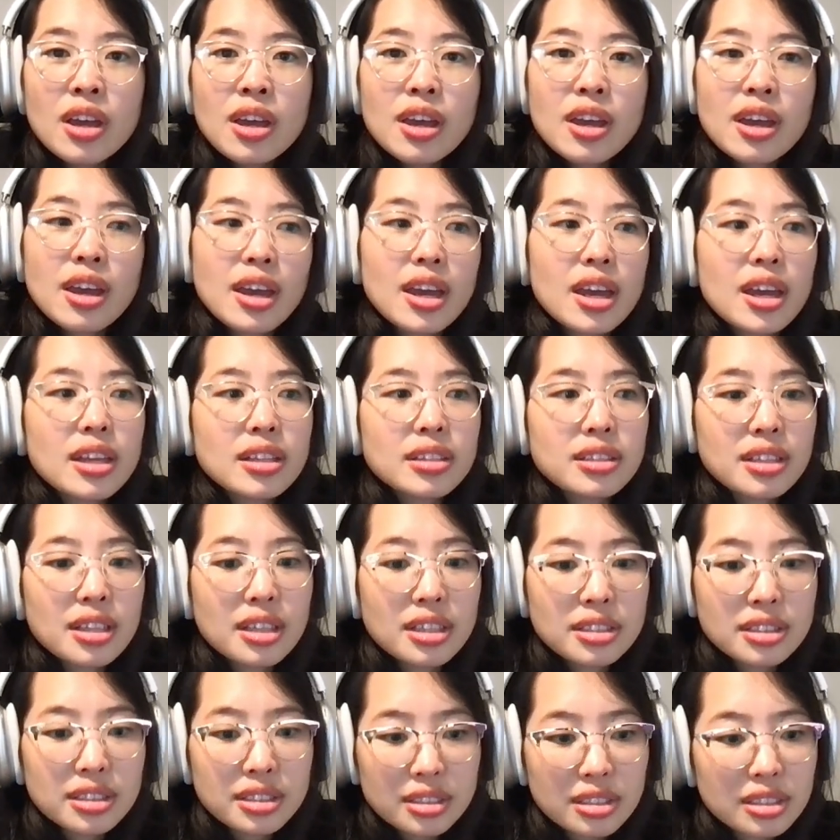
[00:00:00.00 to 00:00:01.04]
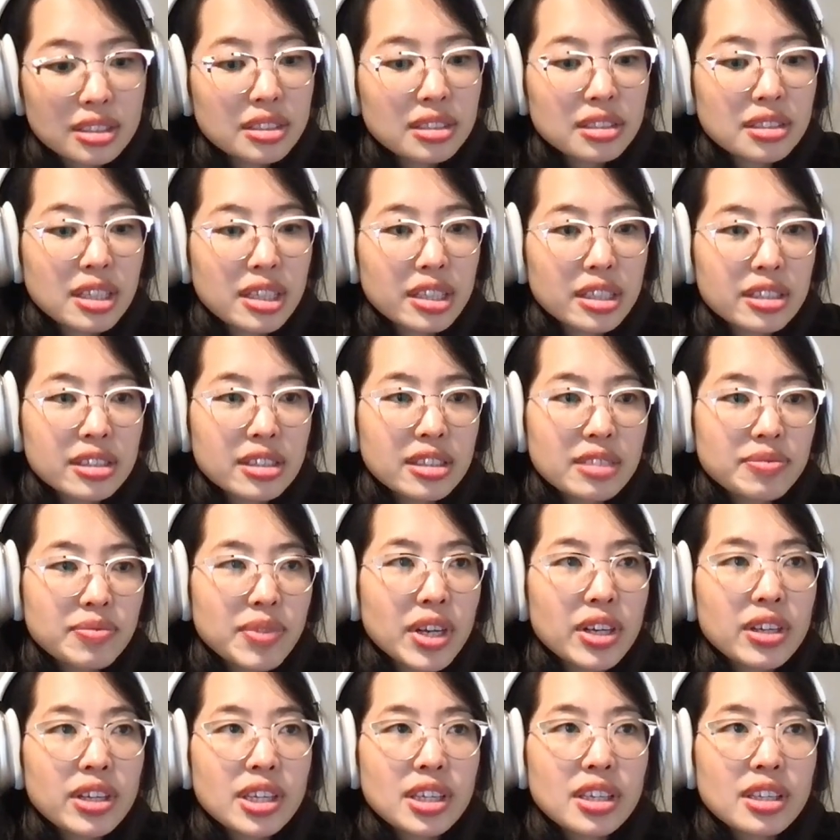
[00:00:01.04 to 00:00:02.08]
And this is like a
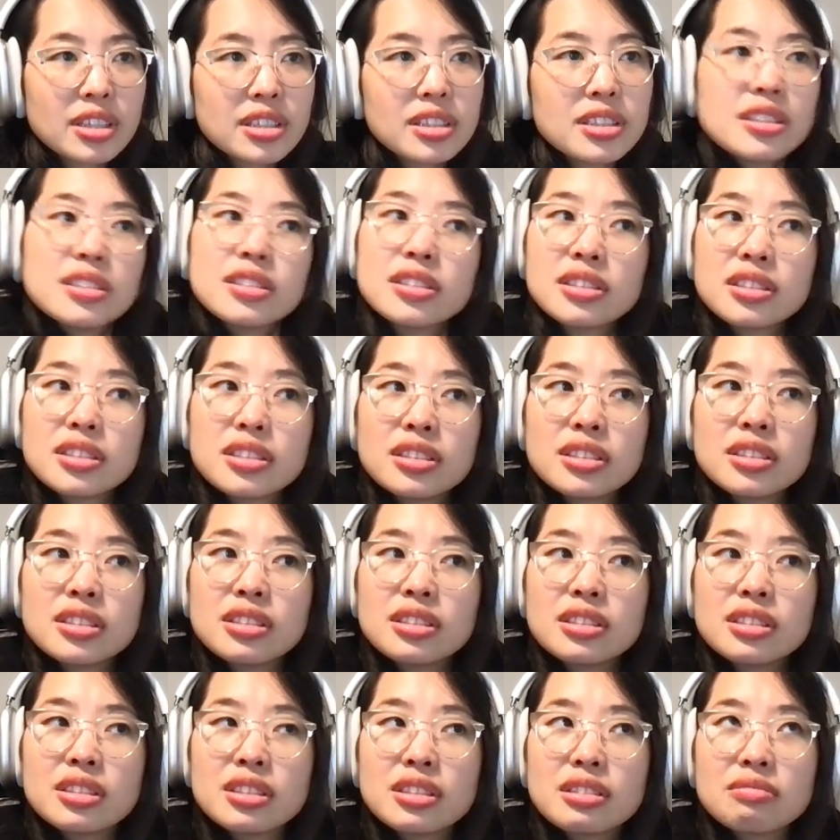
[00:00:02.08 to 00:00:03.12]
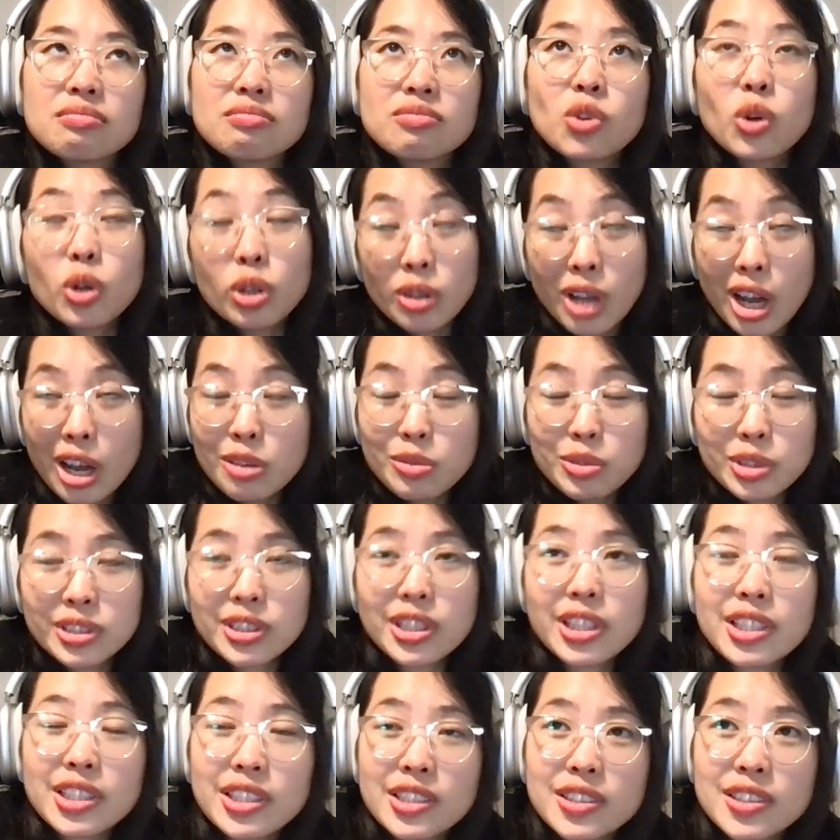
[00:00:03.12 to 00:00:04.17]
very easy, or I would
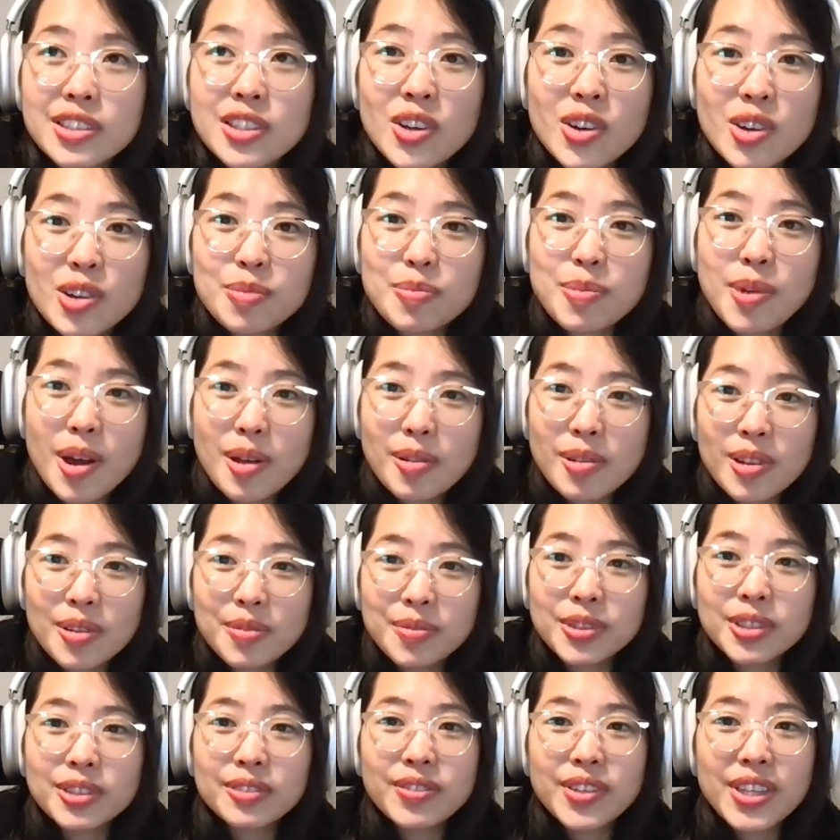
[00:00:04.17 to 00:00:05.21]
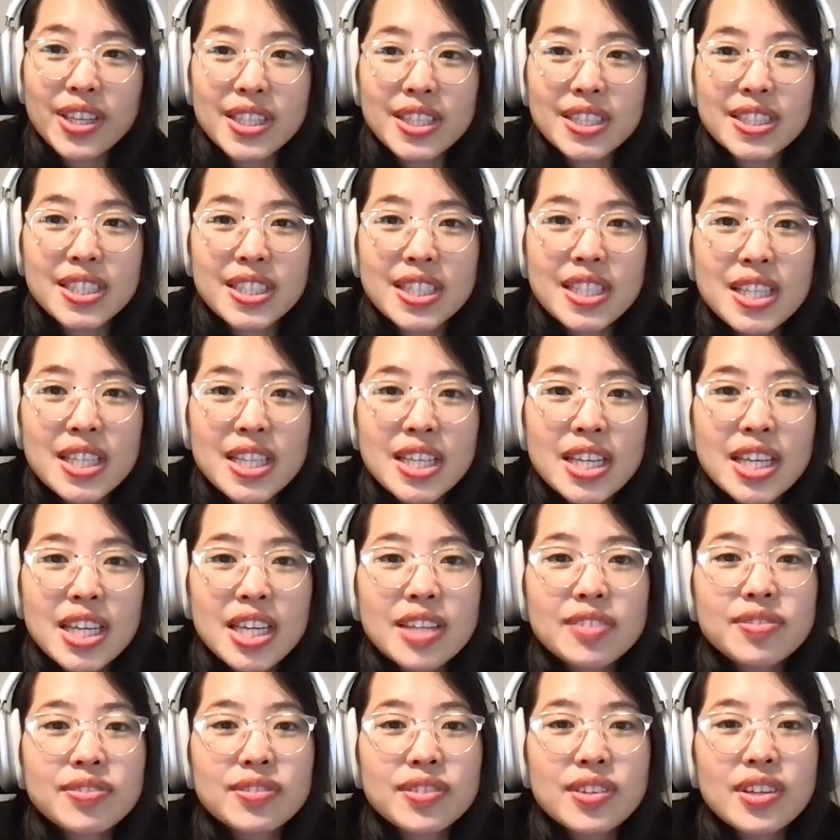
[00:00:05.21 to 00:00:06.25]
say easier problem to fix
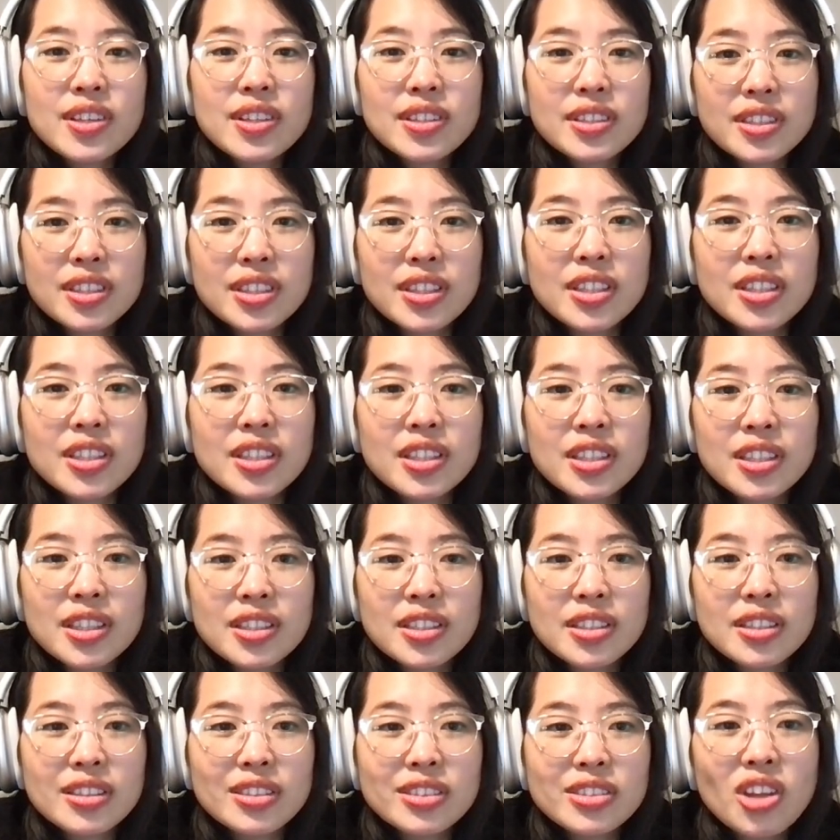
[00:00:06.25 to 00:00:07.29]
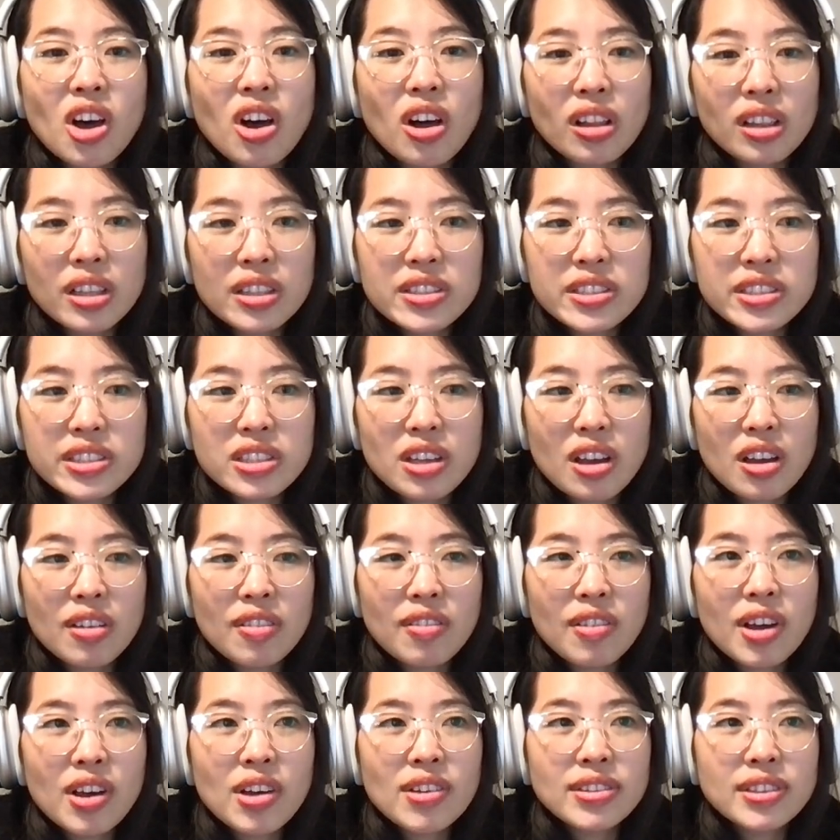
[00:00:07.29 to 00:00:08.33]
if the knowledge
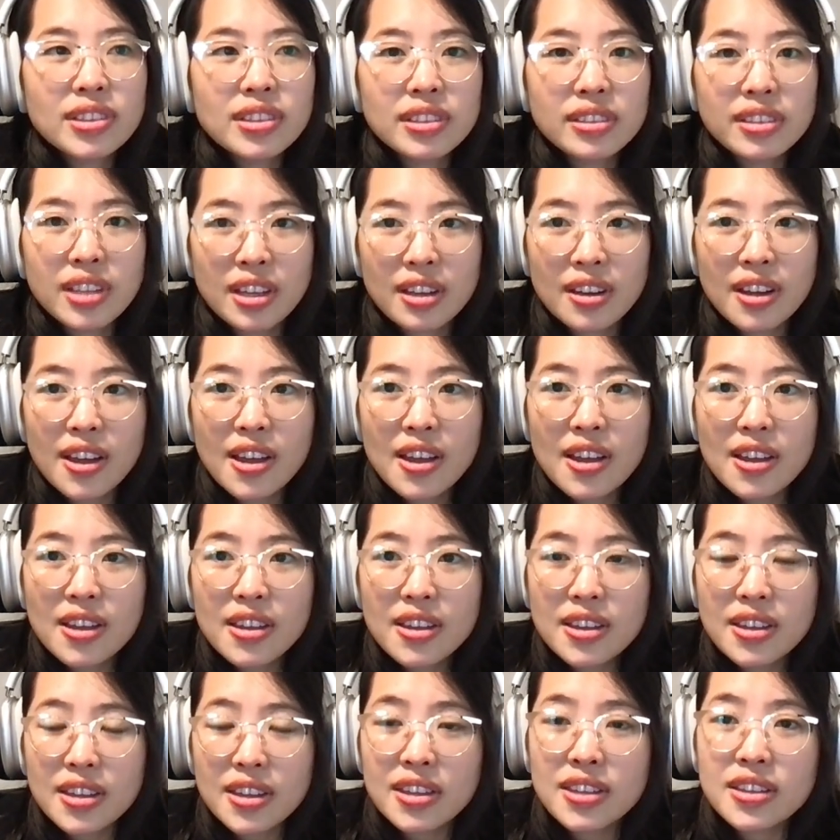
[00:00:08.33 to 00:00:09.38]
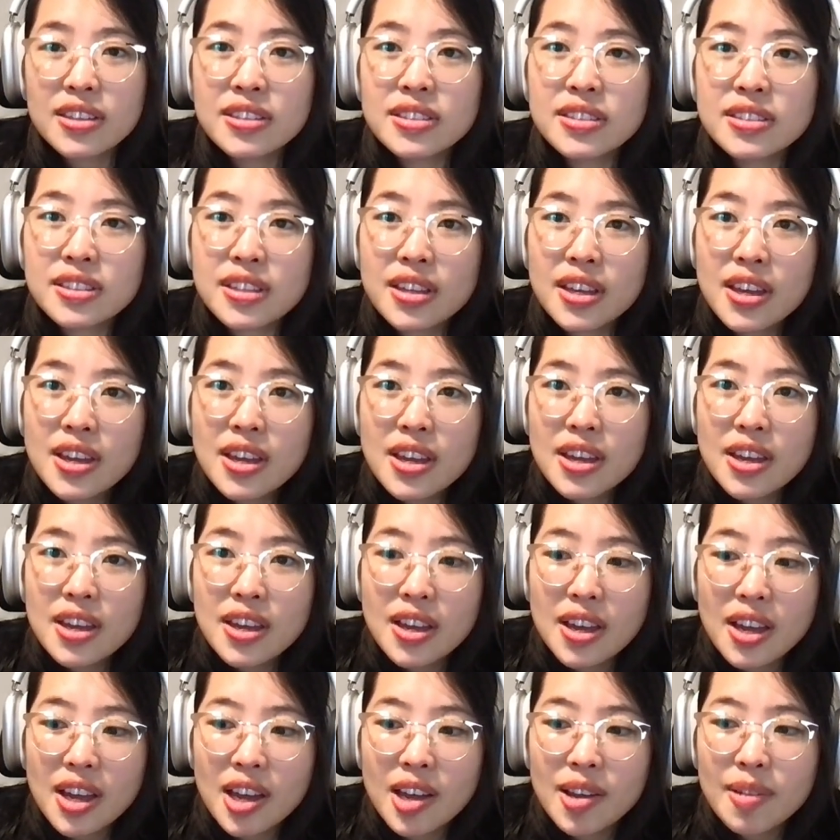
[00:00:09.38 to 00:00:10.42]
about the data is
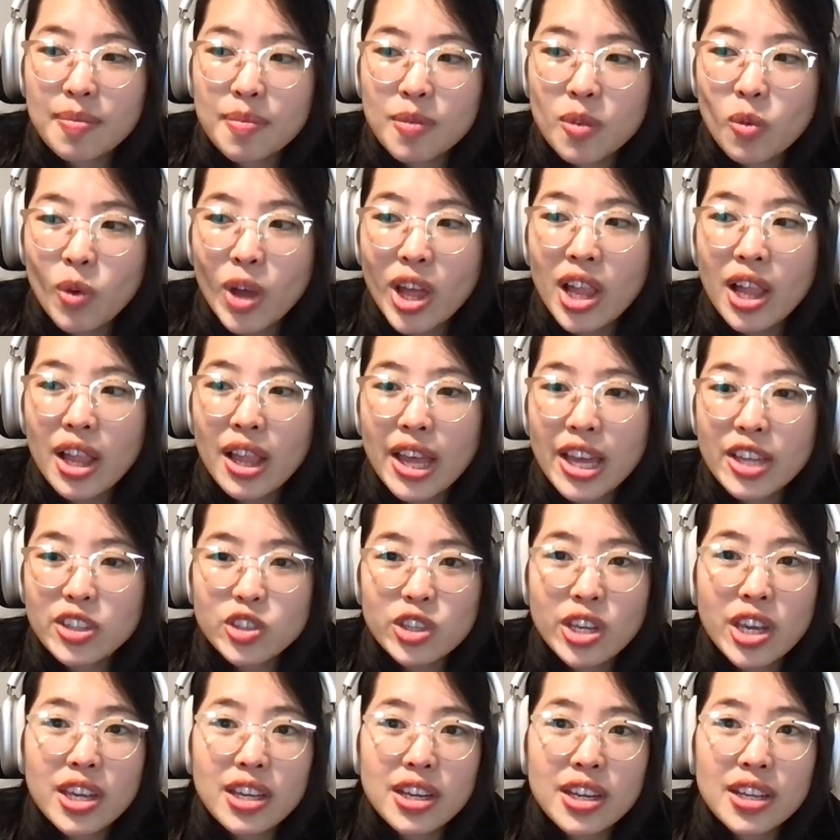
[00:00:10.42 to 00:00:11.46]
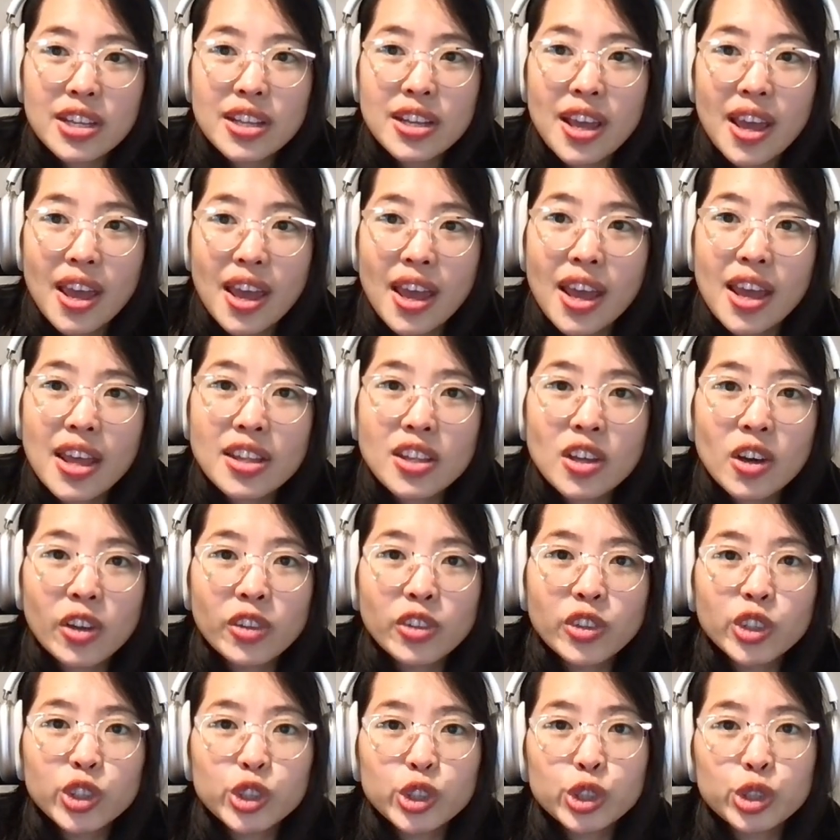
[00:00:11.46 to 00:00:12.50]
um, well educated and
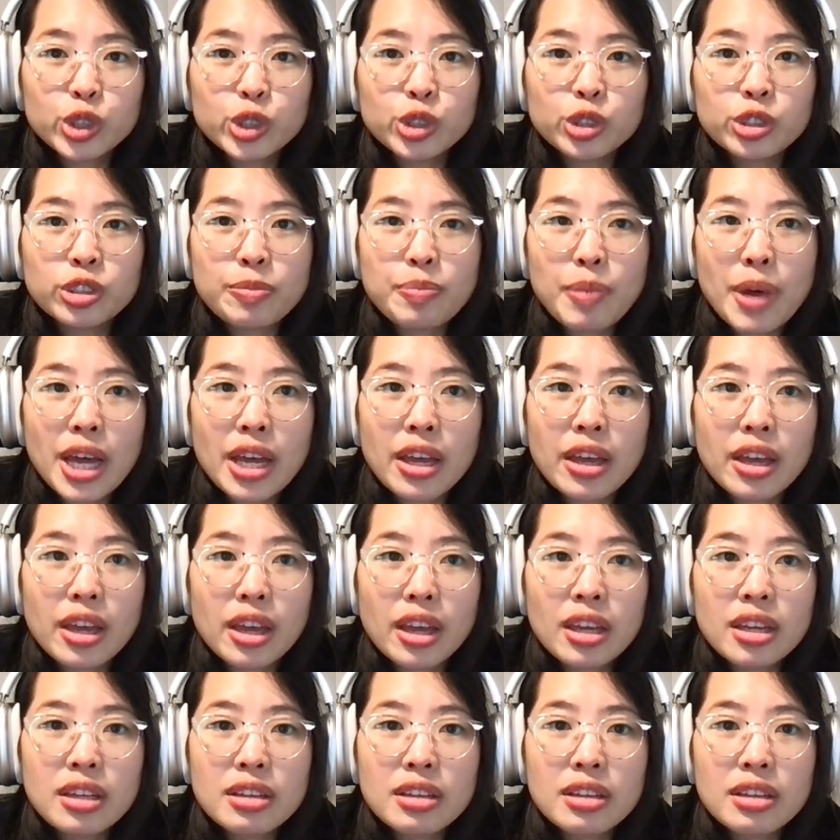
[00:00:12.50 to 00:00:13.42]
understood by